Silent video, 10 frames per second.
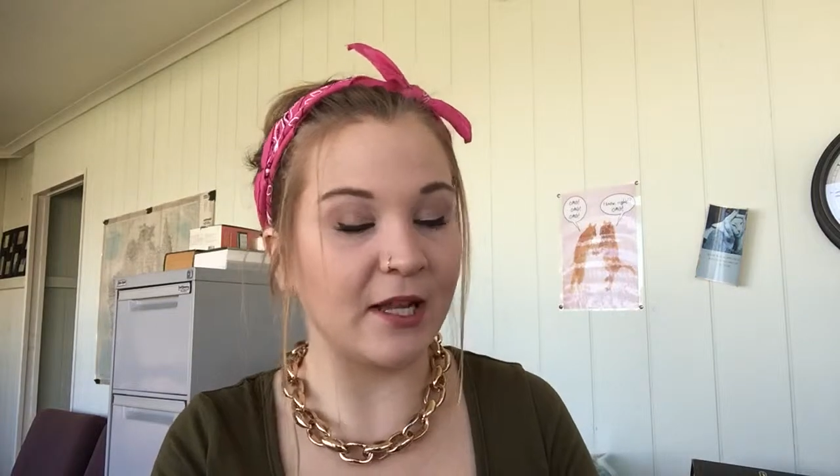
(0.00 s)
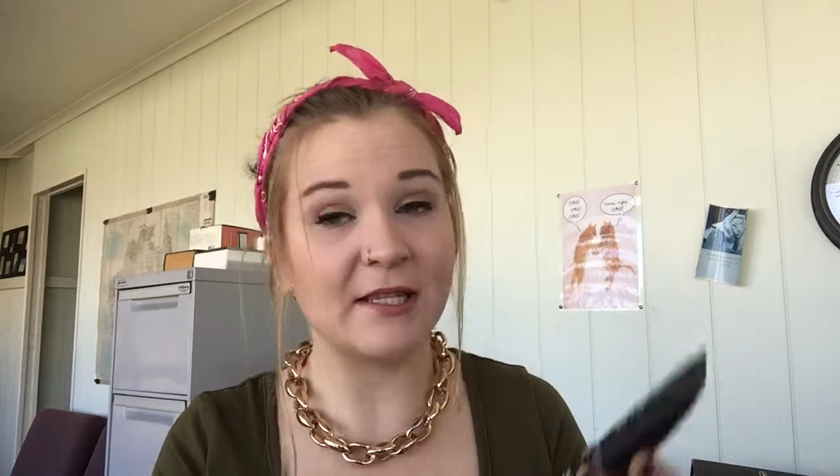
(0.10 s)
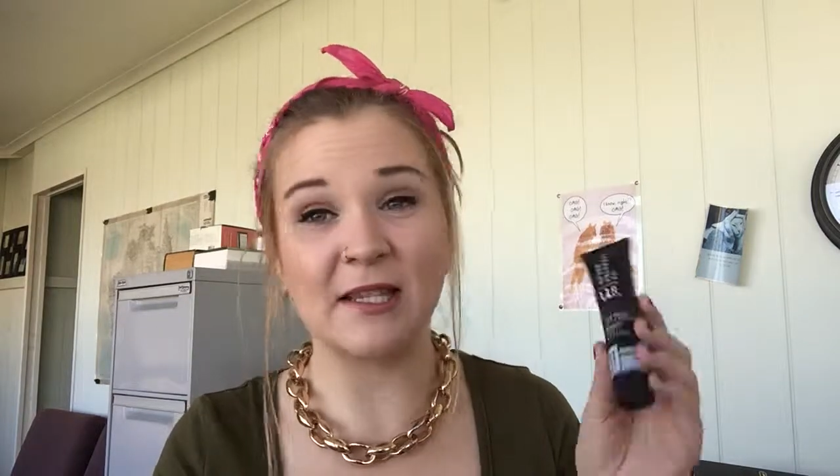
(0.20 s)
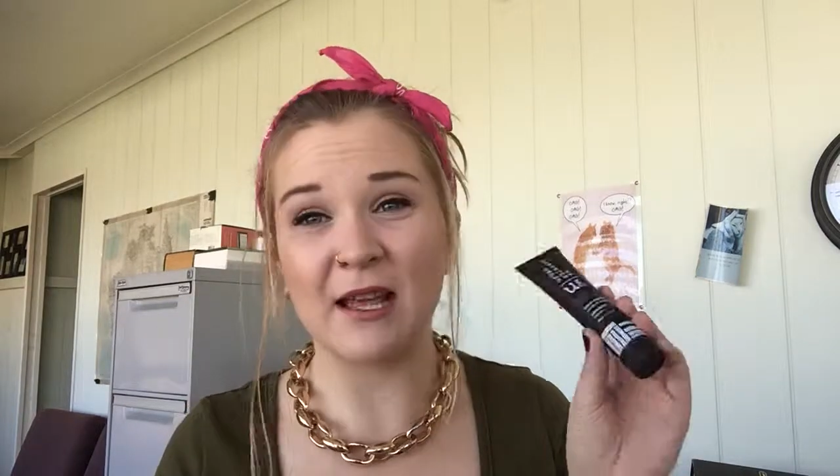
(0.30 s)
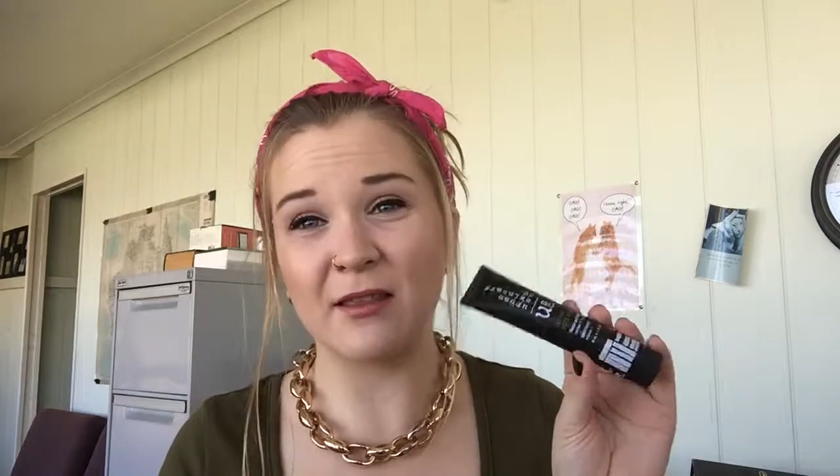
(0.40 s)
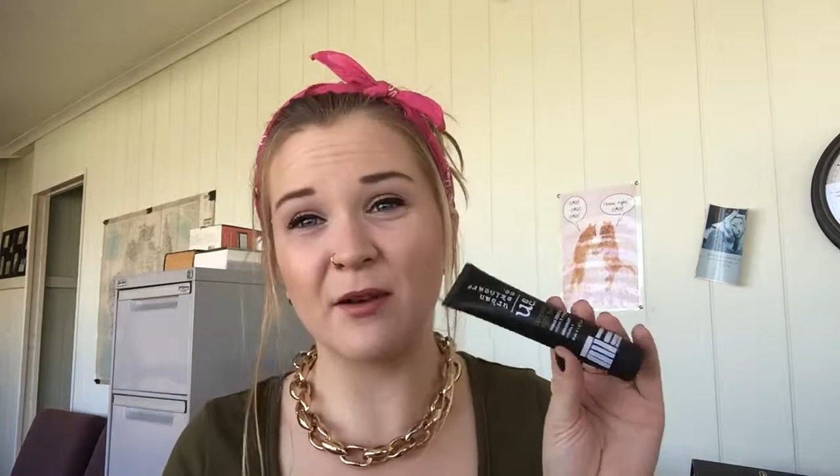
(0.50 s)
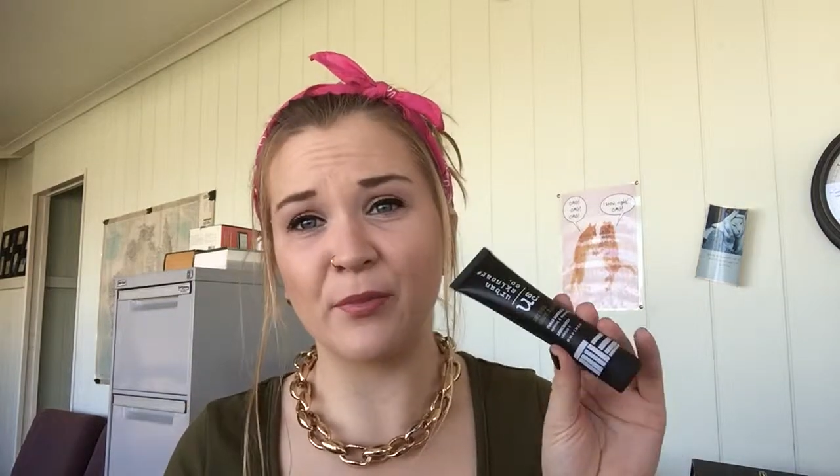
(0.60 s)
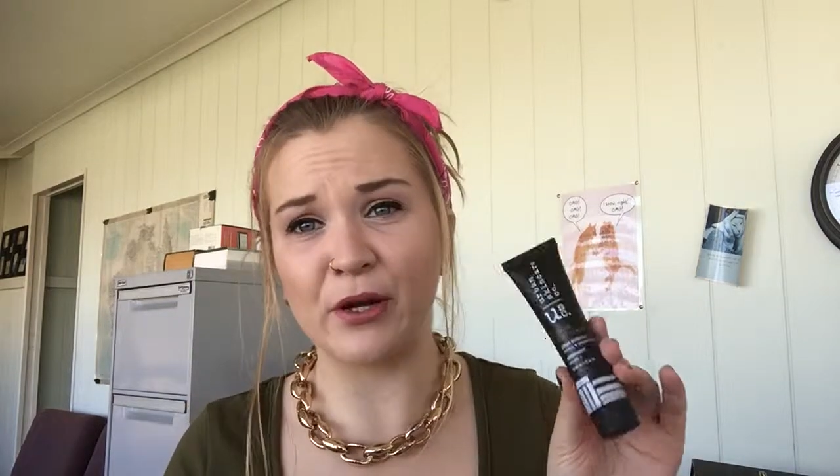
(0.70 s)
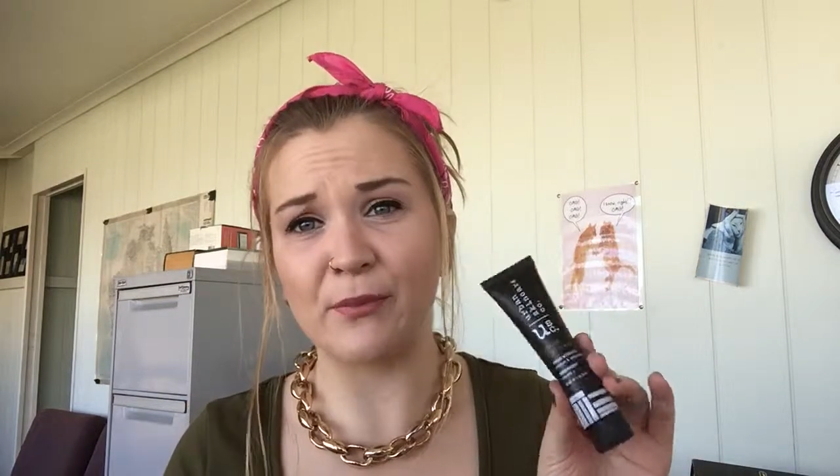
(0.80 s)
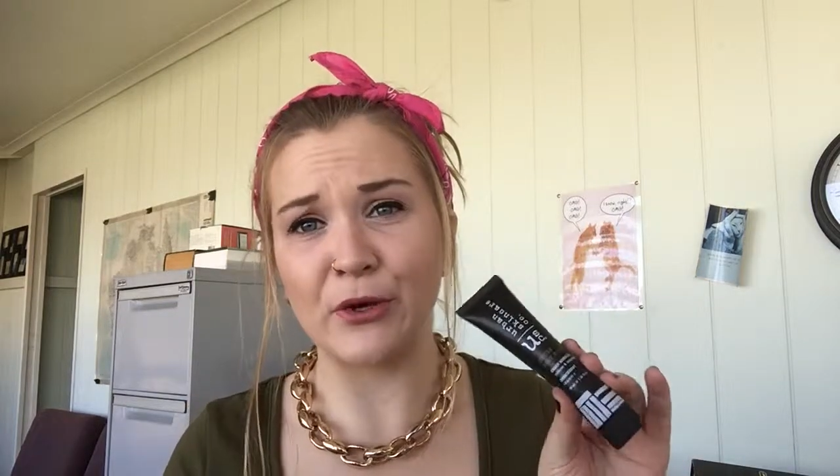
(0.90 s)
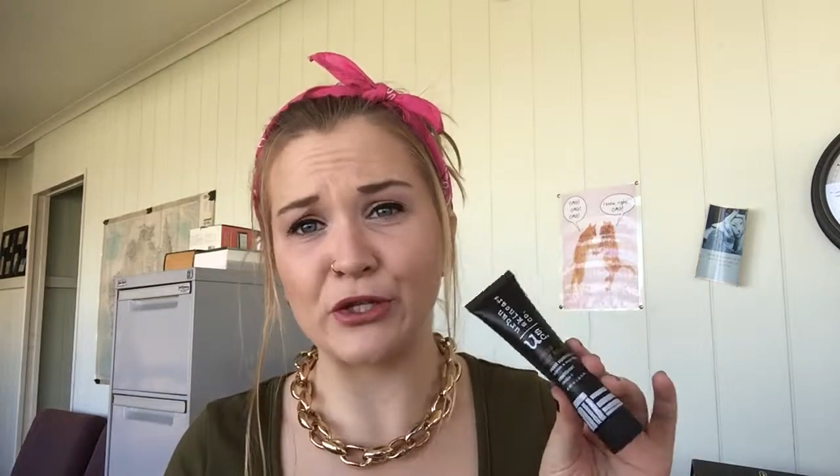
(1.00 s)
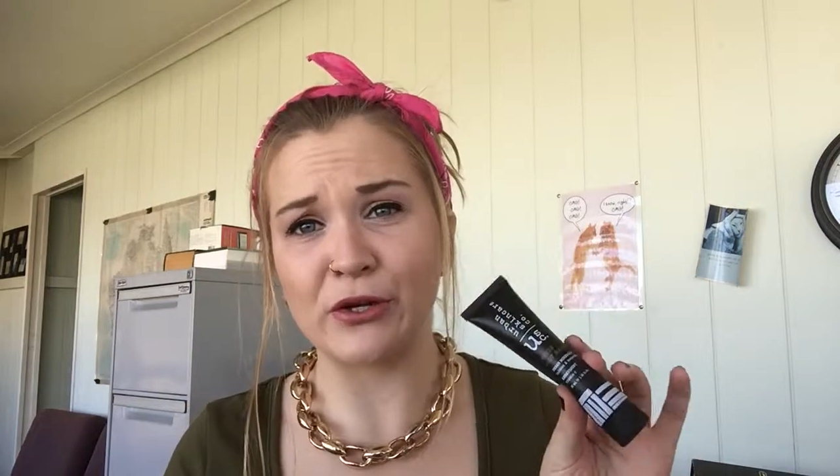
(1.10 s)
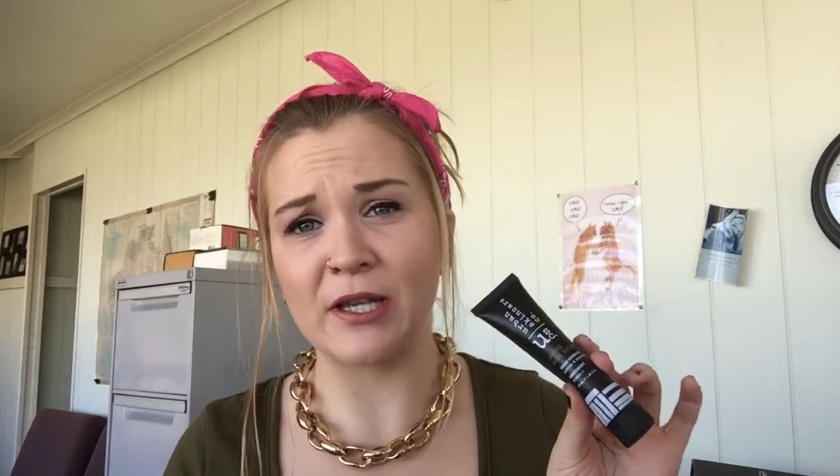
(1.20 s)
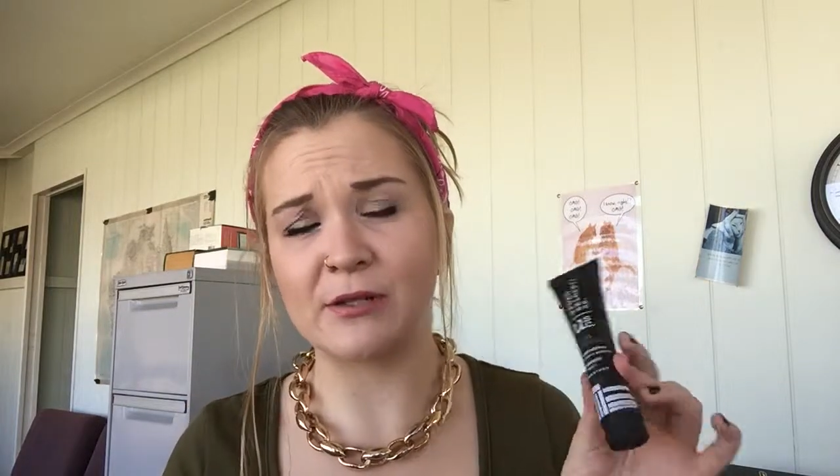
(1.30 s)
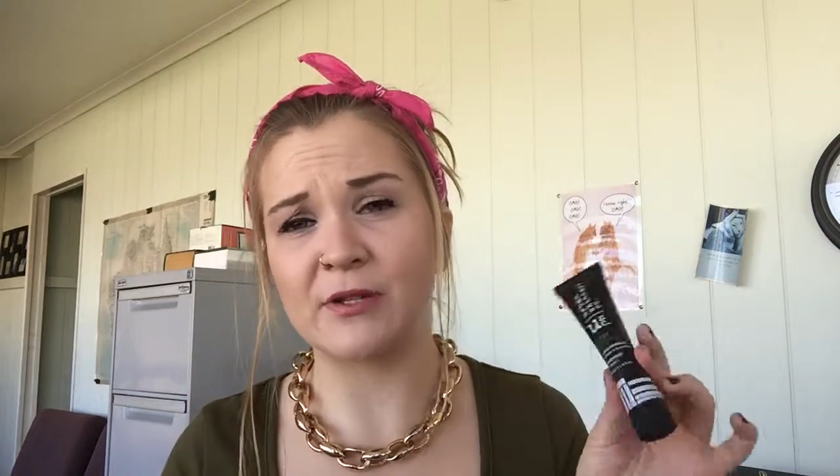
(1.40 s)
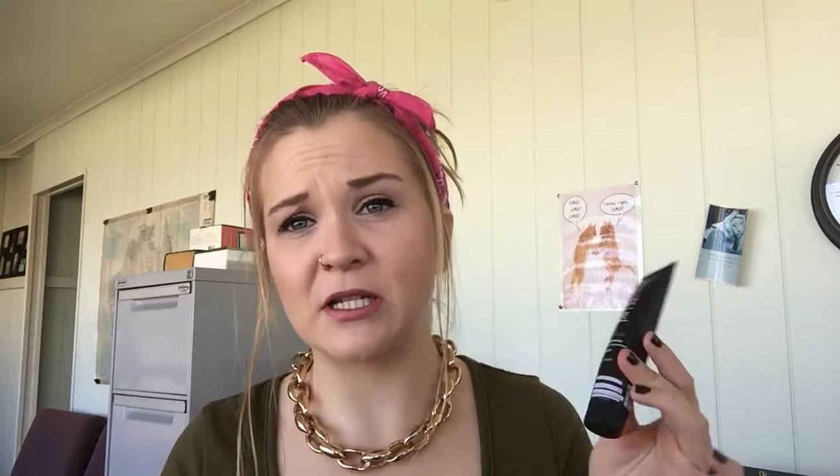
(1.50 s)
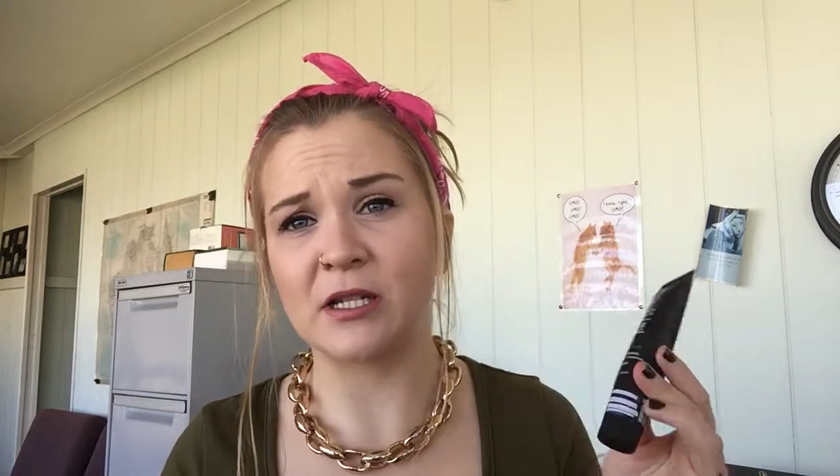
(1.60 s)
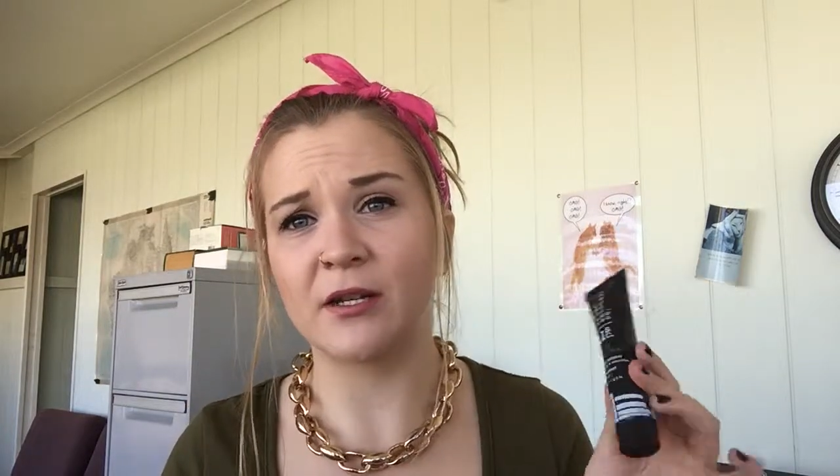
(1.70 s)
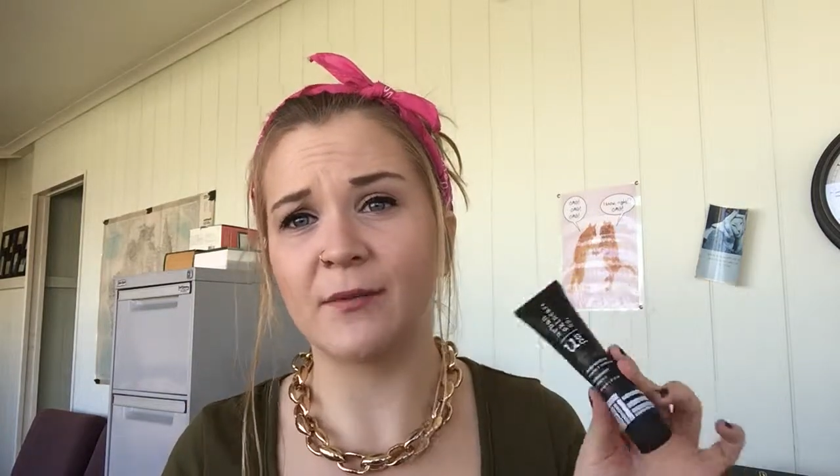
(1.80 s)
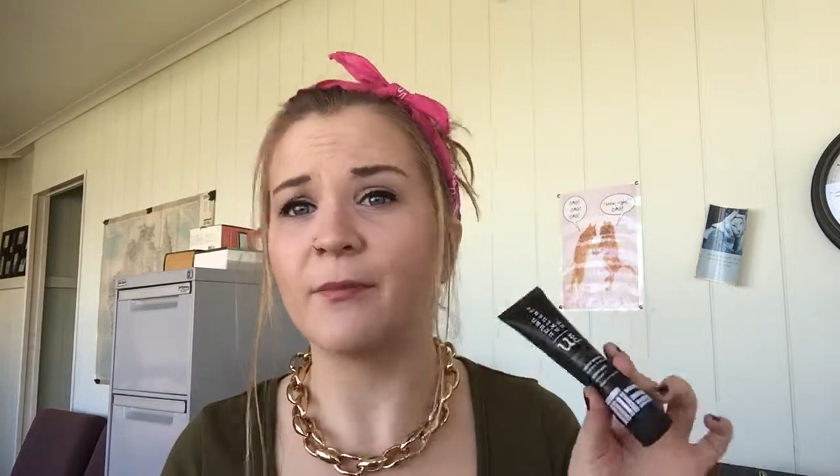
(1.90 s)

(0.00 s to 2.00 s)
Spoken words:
It's another body moisturizer, which